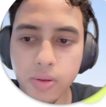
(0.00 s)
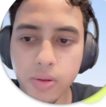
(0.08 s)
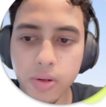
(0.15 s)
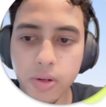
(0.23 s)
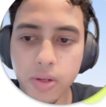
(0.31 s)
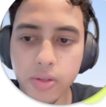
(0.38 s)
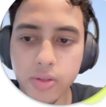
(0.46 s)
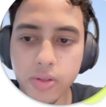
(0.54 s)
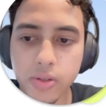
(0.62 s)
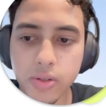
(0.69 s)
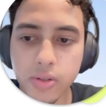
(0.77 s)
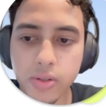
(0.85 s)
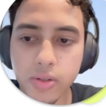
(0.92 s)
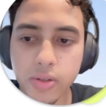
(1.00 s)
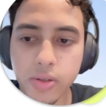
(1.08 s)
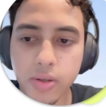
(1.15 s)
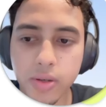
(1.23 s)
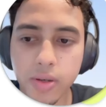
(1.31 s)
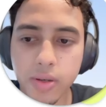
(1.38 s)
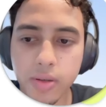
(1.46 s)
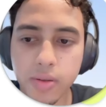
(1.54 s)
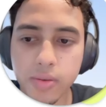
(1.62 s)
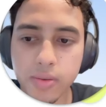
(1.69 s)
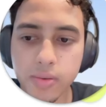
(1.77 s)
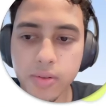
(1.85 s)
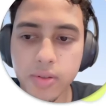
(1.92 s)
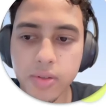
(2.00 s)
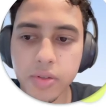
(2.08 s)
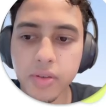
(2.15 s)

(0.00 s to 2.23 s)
Let's just see